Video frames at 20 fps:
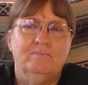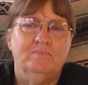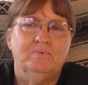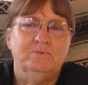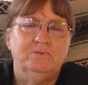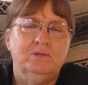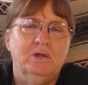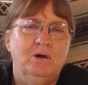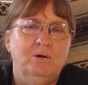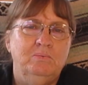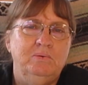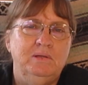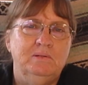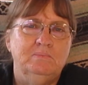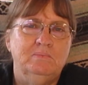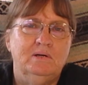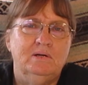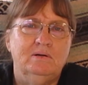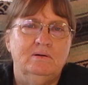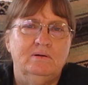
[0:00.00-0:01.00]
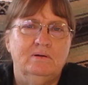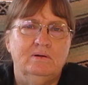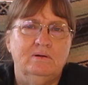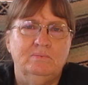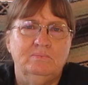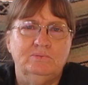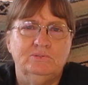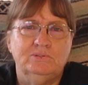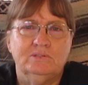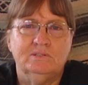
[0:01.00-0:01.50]
with Toby in my
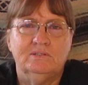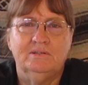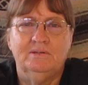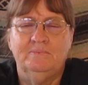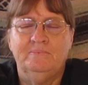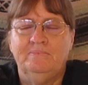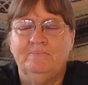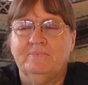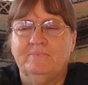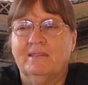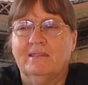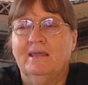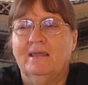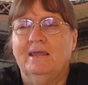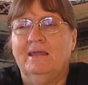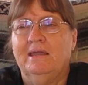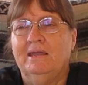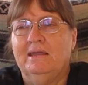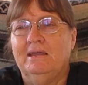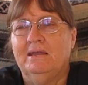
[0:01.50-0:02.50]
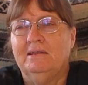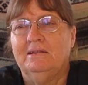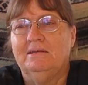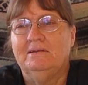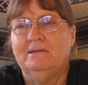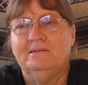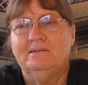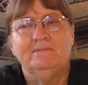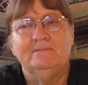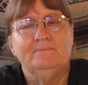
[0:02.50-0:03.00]
arms. And
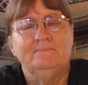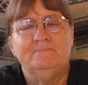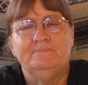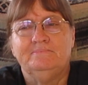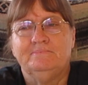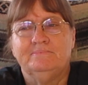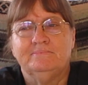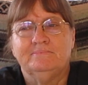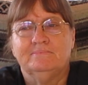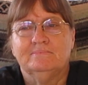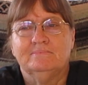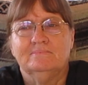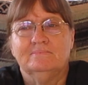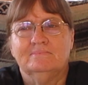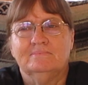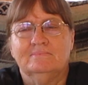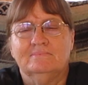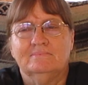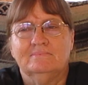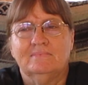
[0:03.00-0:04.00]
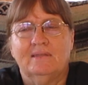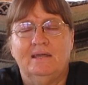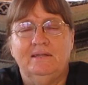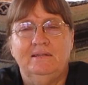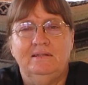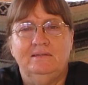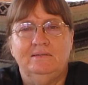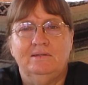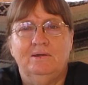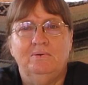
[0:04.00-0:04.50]
uh, I
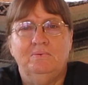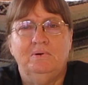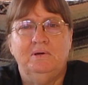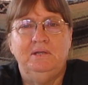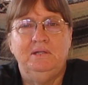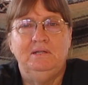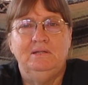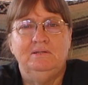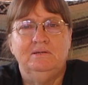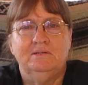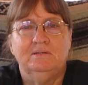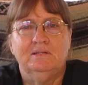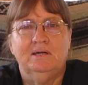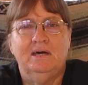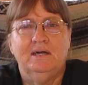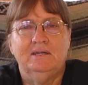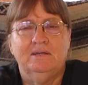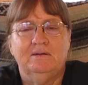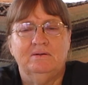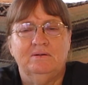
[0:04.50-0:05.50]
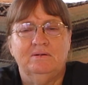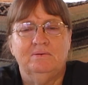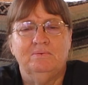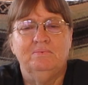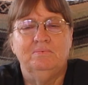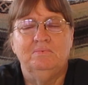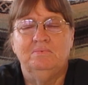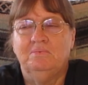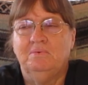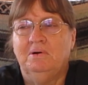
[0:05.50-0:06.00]
didn't know what he looked like or
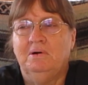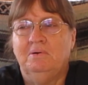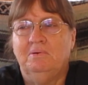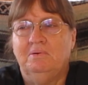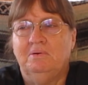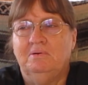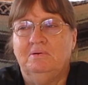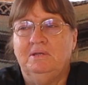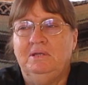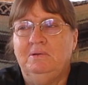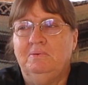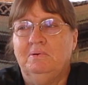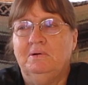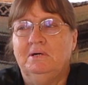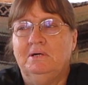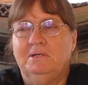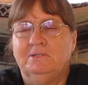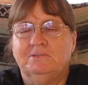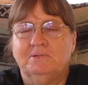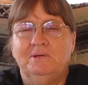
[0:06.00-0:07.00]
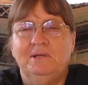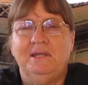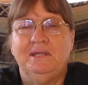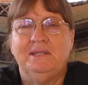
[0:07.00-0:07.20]
what he was or